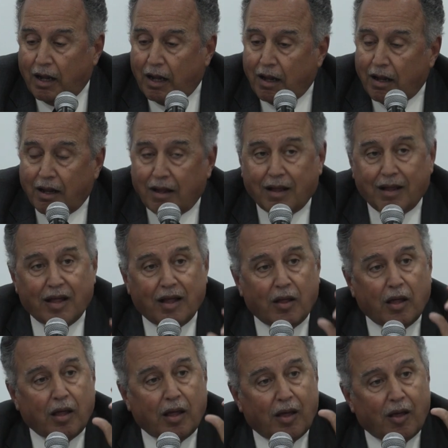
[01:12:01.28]

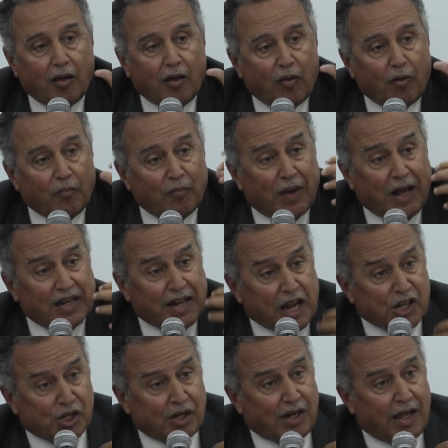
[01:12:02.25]
my
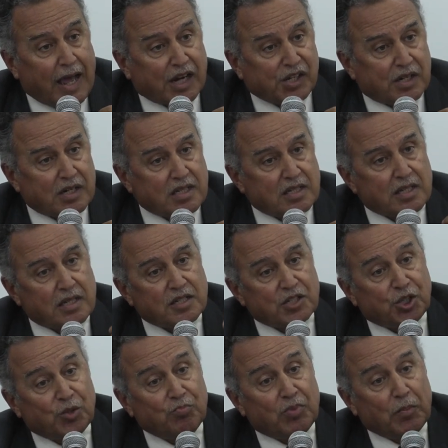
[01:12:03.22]
national actions
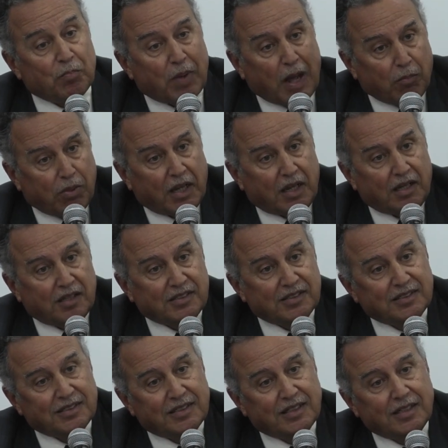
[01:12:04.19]
should be public,
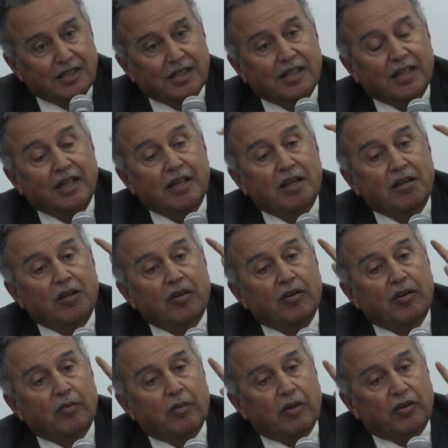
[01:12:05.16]

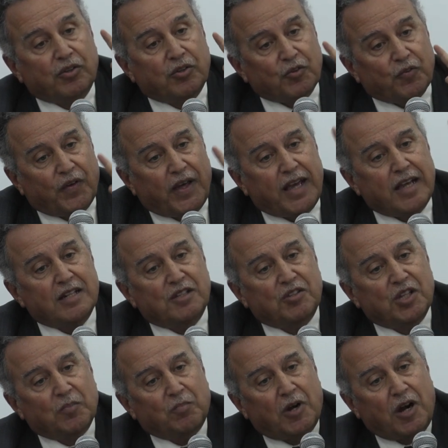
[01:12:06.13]
conveyed
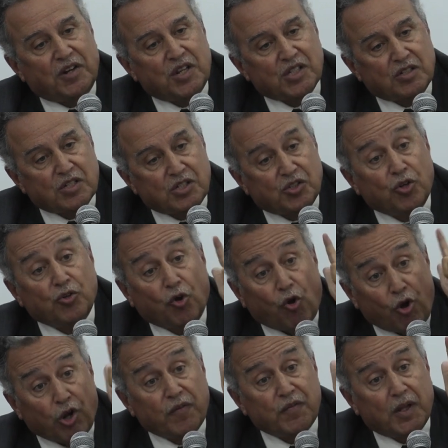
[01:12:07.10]
to the parties concerned,
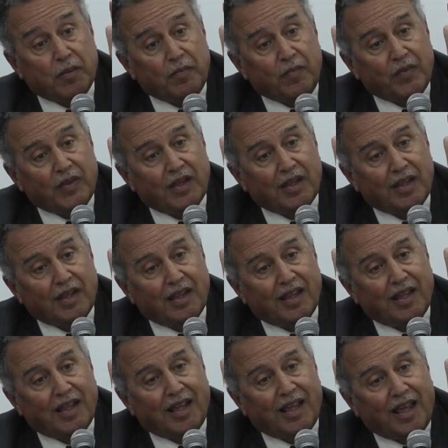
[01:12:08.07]
all of them,
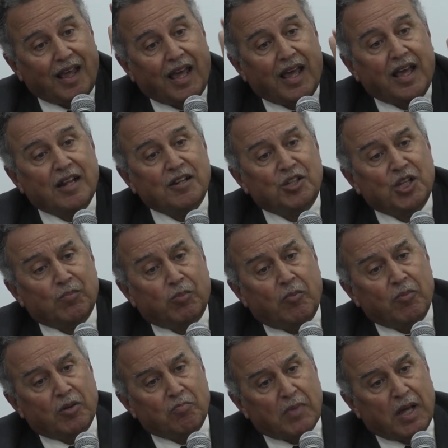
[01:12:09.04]
and to the
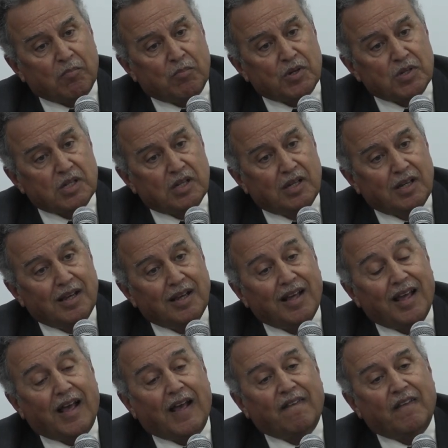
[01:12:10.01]
permanent members,
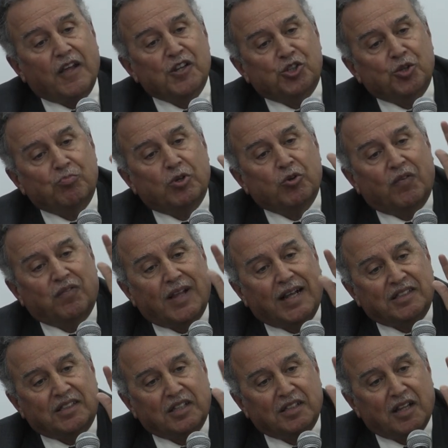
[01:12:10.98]
and they should be
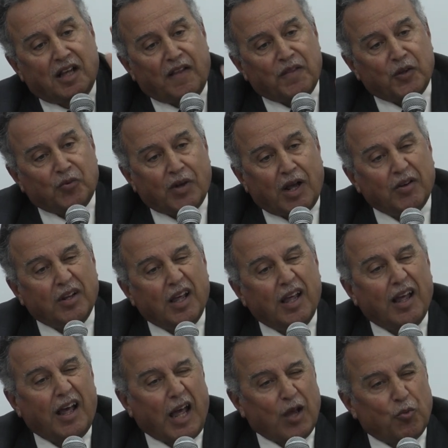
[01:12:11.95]
reflected on the ground.
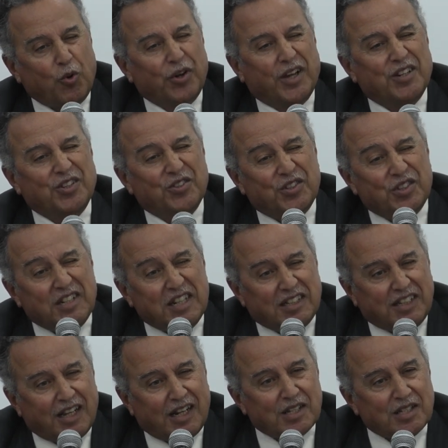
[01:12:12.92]
I won't get into the
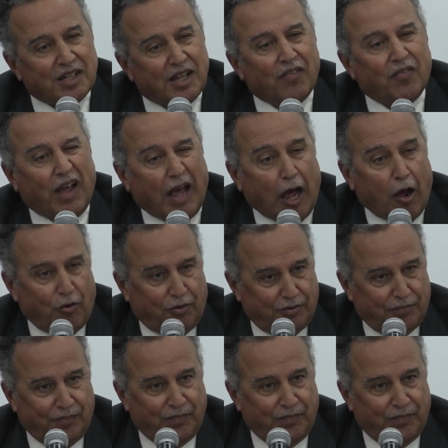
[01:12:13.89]
details of how.